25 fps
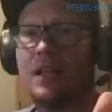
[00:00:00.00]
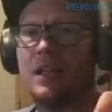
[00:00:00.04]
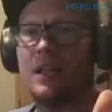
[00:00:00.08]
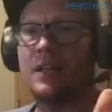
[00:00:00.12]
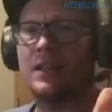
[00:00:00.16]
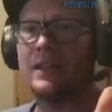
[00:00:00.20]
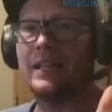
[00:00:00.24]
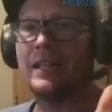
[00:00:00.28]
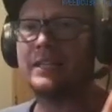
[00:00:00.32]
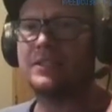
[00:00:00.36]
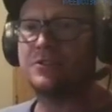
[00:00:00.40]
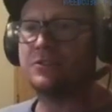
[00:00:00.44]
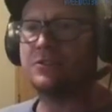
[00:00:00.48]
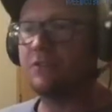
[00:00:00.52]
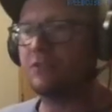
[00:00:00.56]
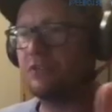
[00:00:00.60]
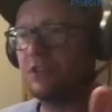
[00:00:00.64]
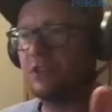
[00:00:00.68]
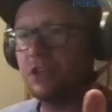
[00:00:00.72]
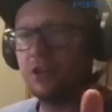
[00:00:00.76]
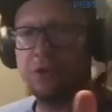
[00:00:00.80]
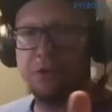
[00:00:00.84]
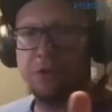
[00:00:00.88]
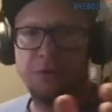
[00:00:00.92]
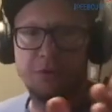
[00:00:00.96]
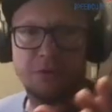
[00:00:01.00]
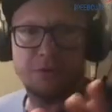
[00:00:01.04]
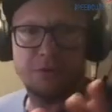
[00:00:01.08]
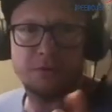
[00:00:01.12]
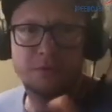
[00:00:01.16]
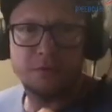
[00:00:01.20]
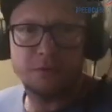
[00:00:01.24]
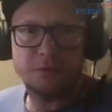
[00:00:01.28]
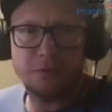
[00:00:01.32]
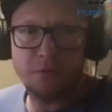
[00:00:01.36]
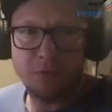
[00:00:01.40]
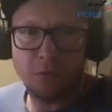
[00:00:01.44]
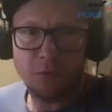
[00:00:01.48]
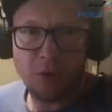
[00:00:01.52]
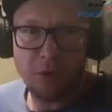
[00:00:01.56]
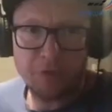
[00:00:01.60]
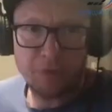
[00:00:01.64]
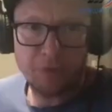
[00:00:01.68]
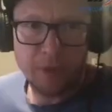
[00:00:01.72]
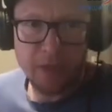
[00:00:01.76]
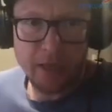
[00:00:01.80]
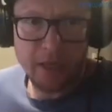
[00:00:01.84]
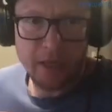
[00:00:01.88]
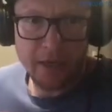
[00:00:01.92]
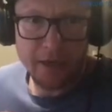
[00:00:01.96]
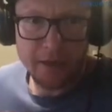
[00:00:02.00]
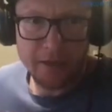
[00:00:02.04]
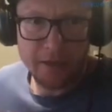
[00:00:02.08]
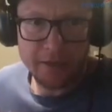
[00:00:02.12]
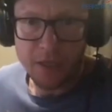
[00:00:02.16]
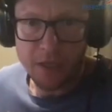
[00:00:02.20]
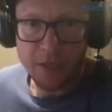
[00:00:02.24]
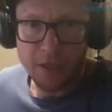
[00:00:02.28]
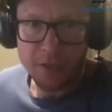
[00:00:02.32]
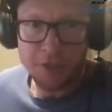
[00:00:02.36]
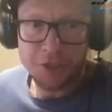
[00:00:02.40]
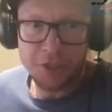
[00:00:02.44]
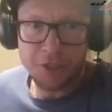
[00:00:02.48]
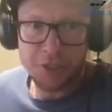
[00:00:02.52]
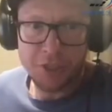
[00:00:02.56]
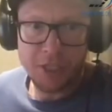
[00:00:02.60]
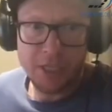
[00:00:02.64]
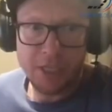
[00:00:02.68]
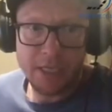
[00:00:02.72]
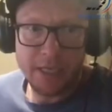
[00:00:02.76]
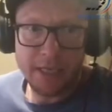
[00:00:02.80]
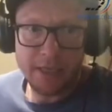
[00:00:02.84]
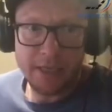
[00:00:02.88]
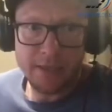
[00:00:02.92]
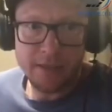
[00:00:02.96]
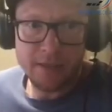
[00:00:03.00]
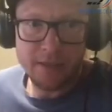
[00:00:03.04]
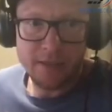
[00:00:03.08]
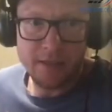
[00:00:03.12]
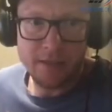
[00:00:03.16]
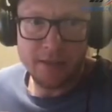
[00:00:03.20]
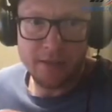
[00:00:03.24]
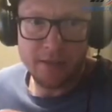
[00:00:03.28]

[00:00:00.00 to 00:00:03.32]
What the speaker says: Let's review. What have we learned? She is...